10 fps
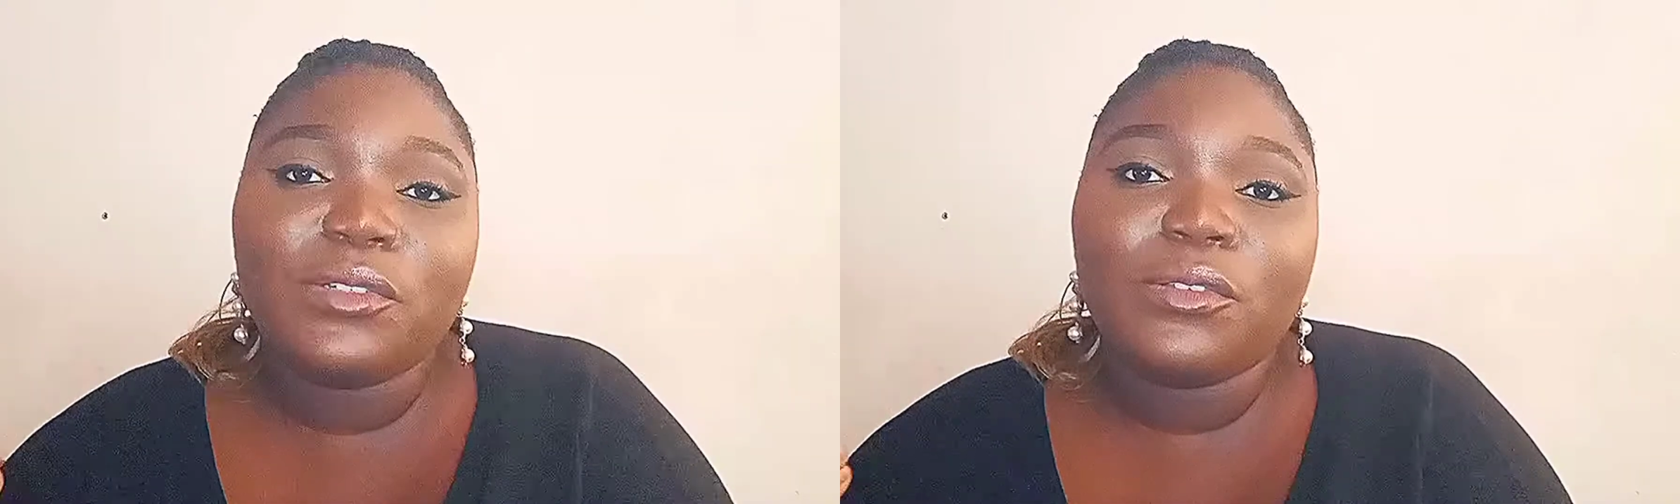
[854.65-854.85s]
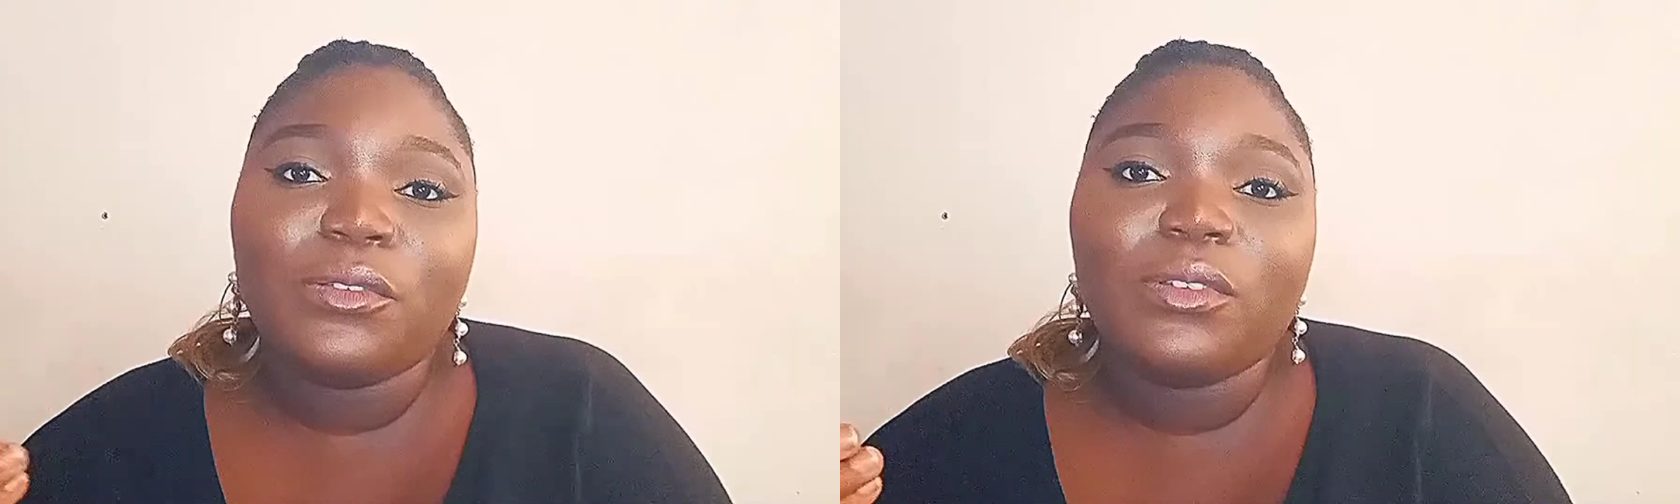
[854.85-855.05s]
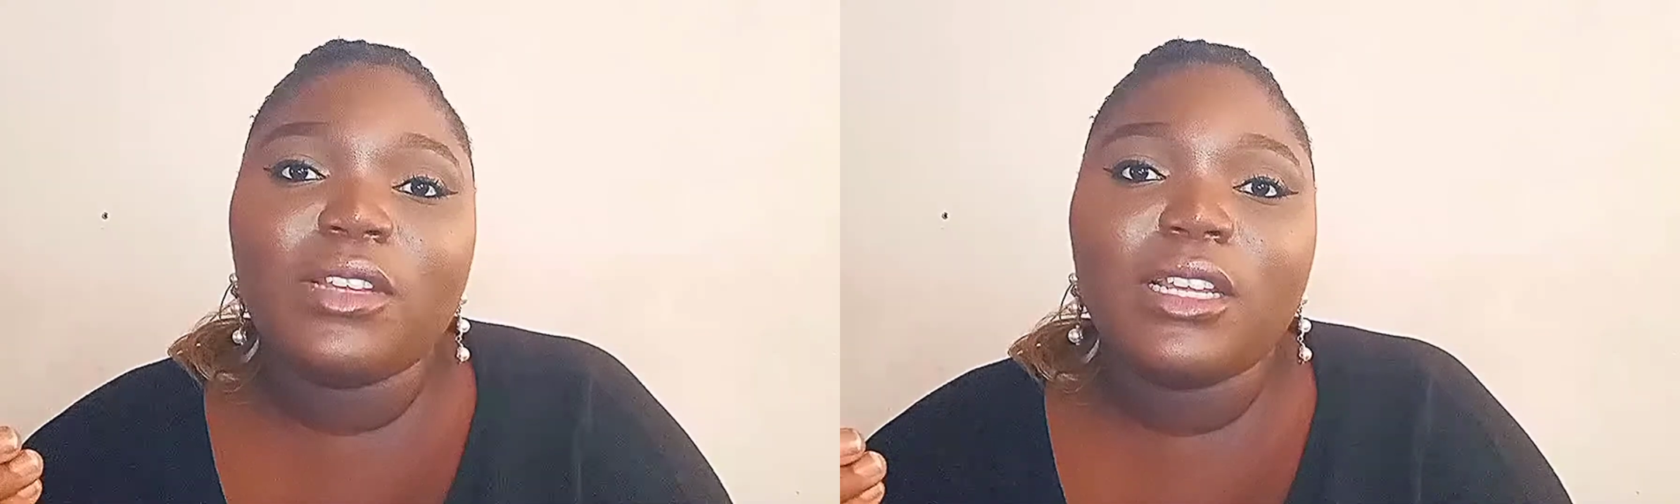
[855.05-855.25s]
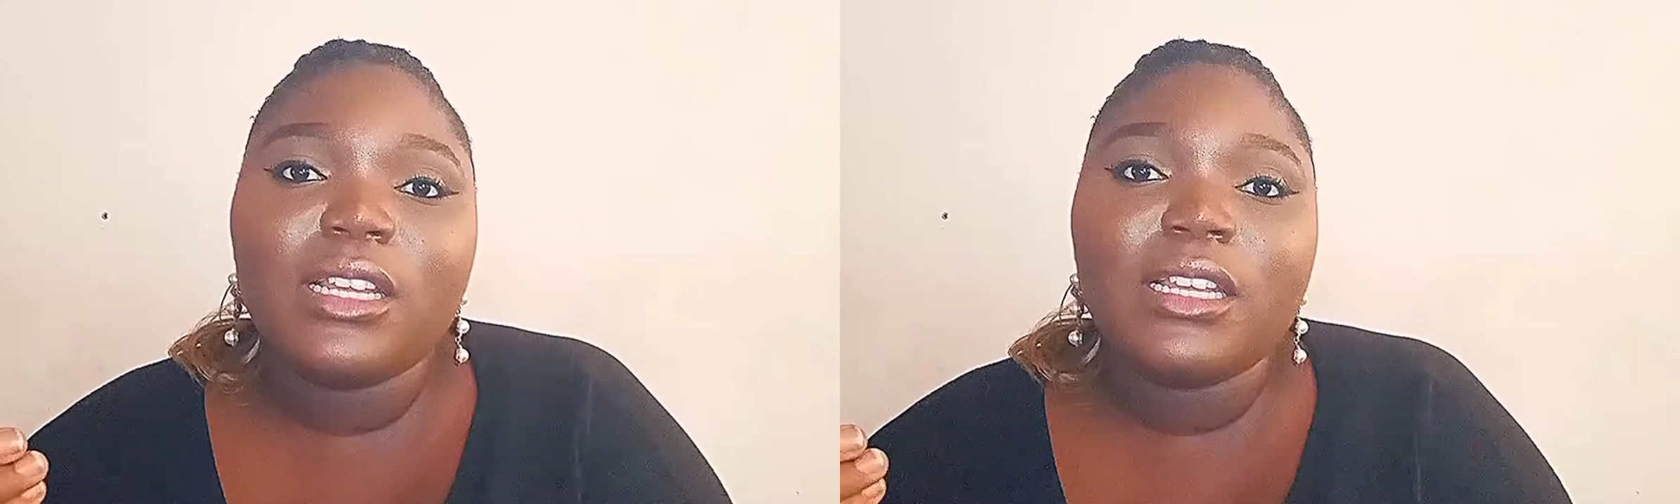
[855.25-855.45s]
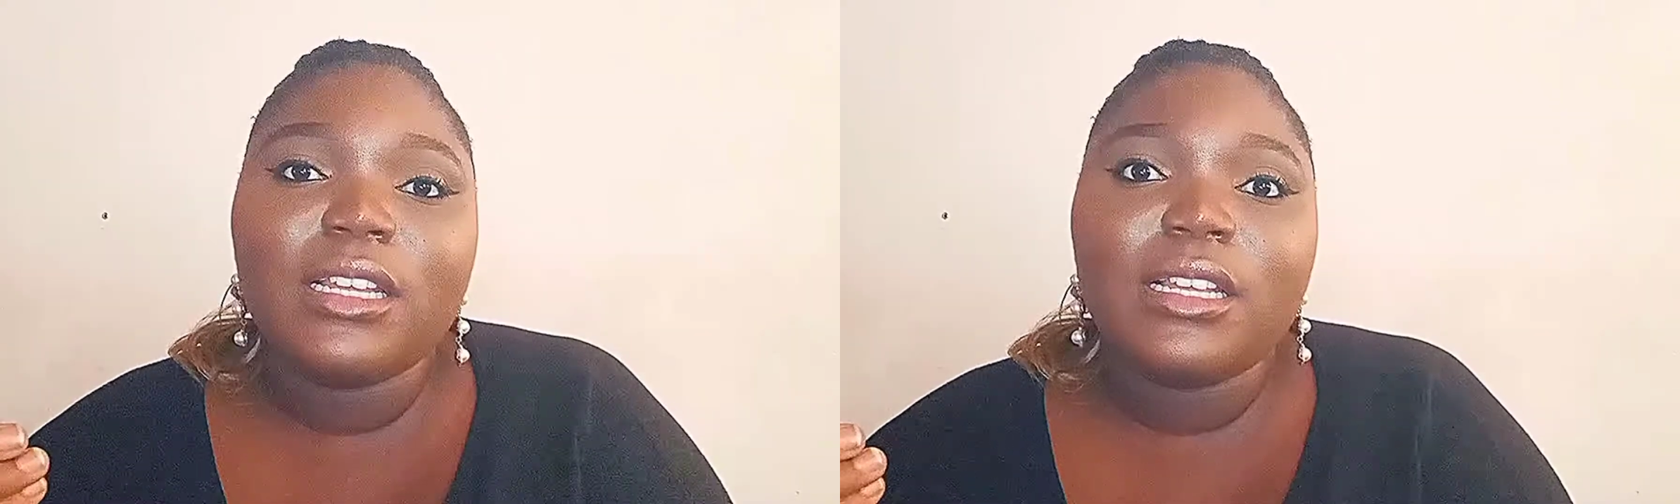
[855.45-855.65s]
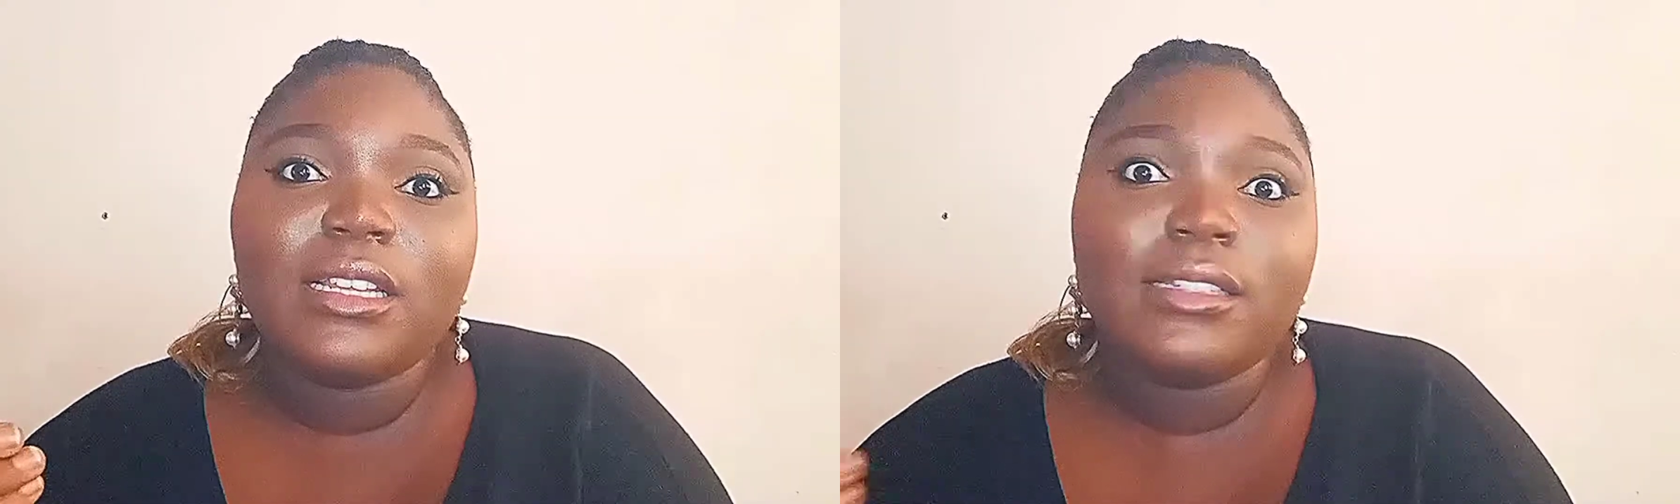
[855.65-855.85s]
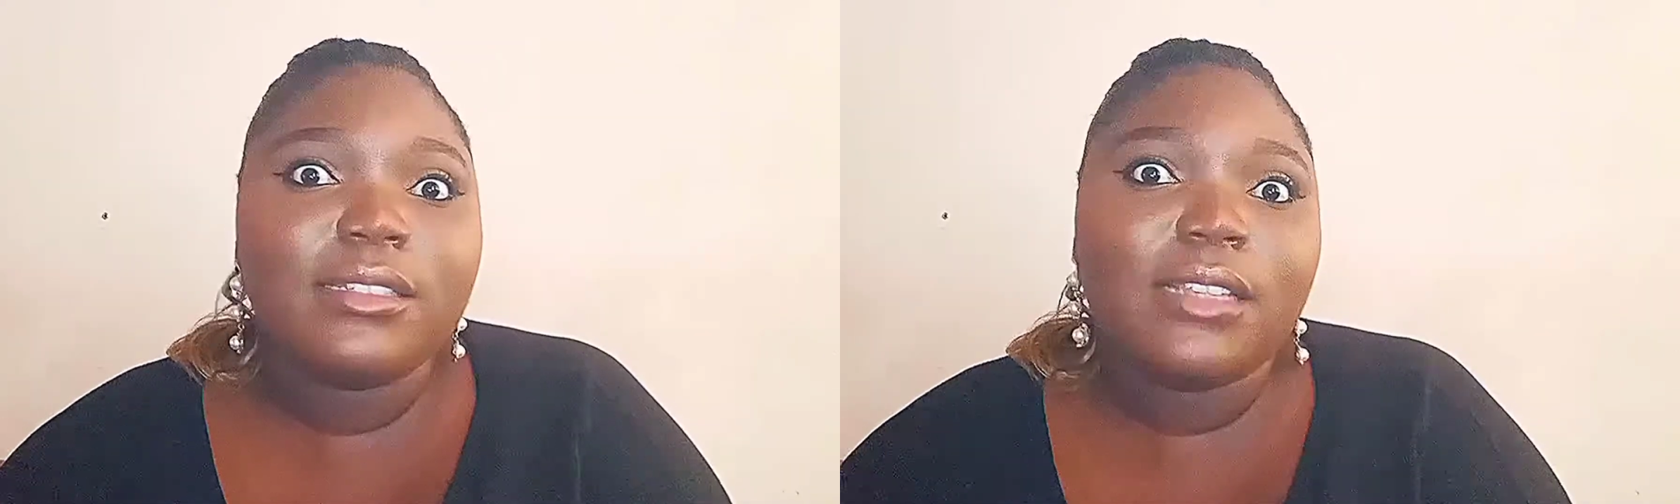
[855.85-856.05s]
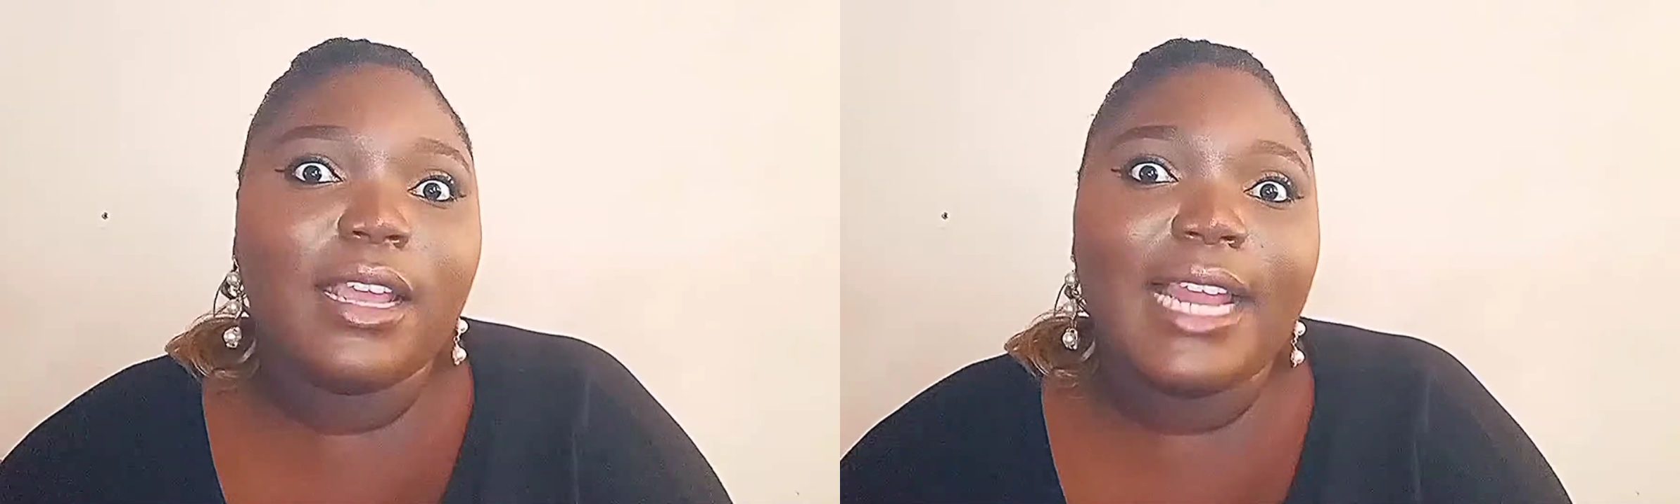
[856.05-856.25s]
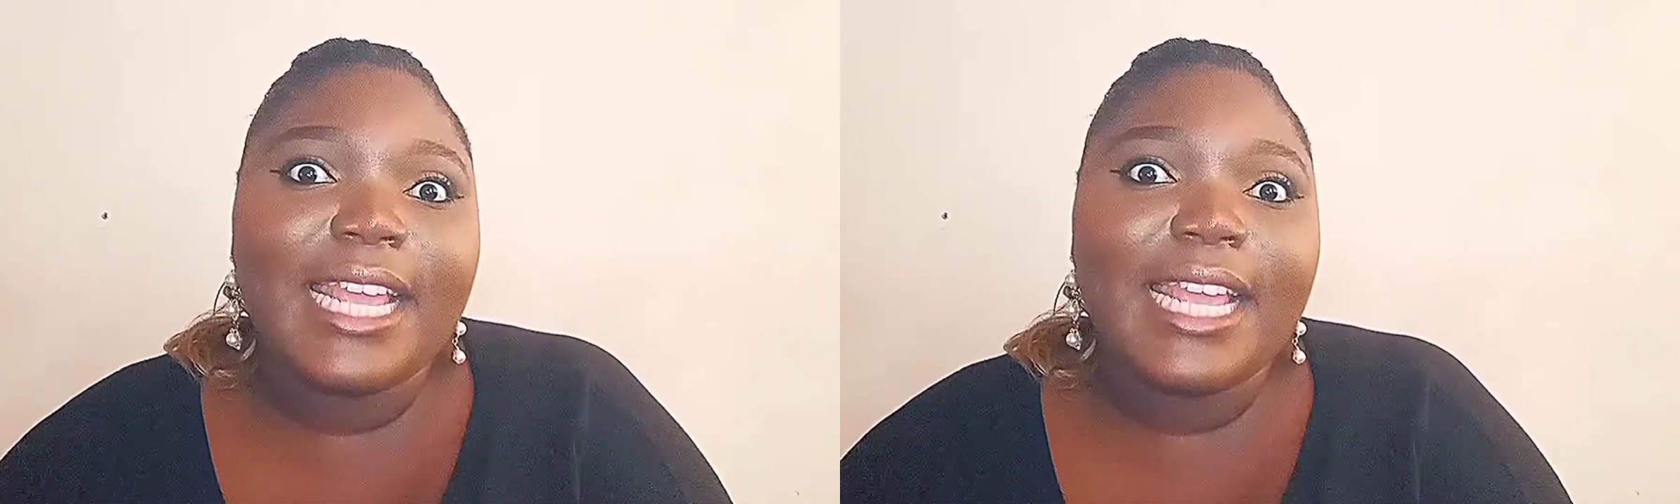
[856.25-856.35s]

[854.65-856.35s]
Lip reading: to stay